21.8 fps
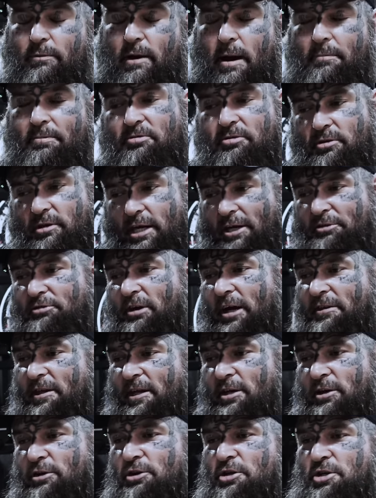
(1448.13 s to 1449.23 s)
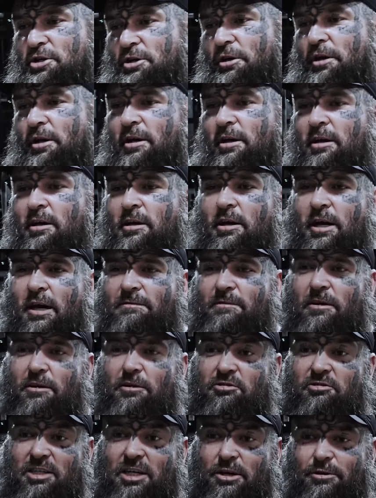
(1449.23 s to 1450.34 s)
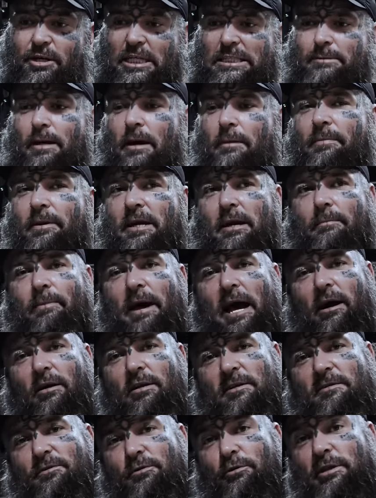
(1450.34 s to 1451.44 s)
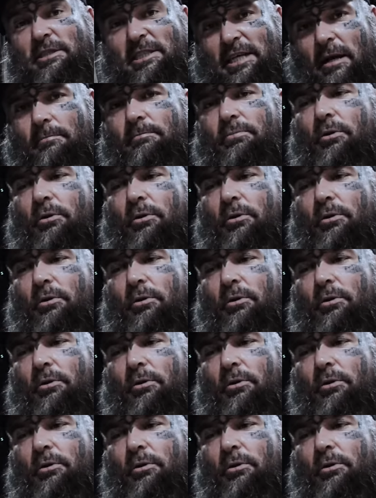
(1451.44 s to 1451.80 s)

wraps? Yes, I think you should. If you're serious about being a power lifter at some